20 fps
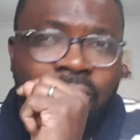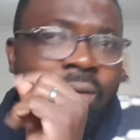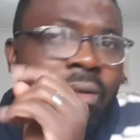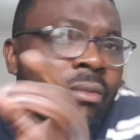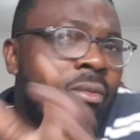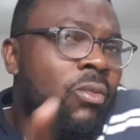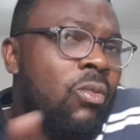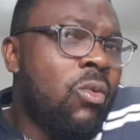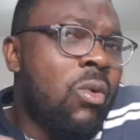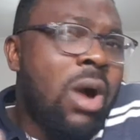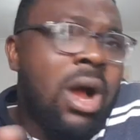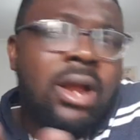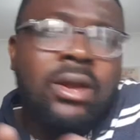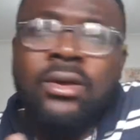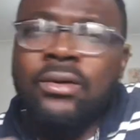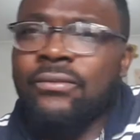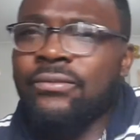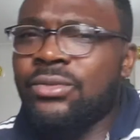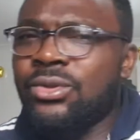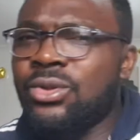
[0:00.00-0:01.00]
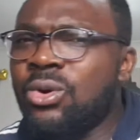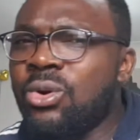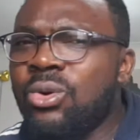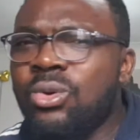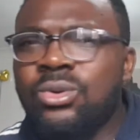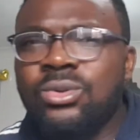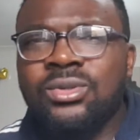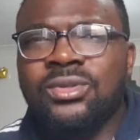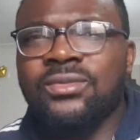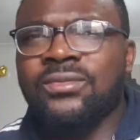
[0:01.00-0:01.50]
one of
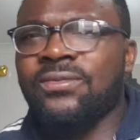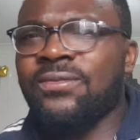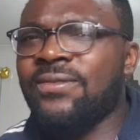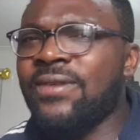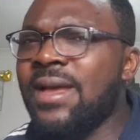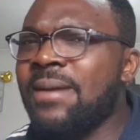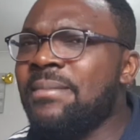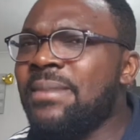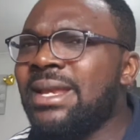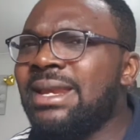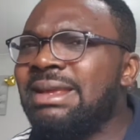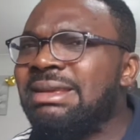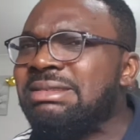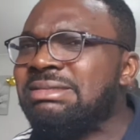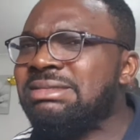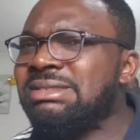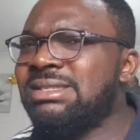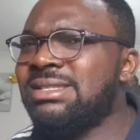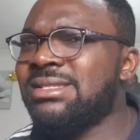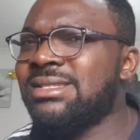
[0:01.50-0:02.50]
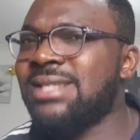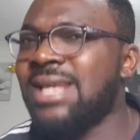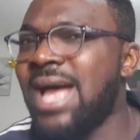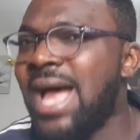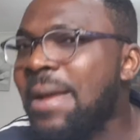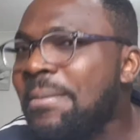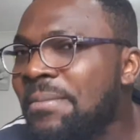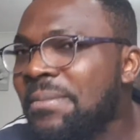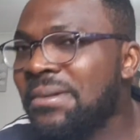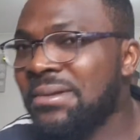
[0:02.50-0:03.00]
those feminist
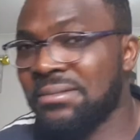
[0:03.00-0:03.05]
type?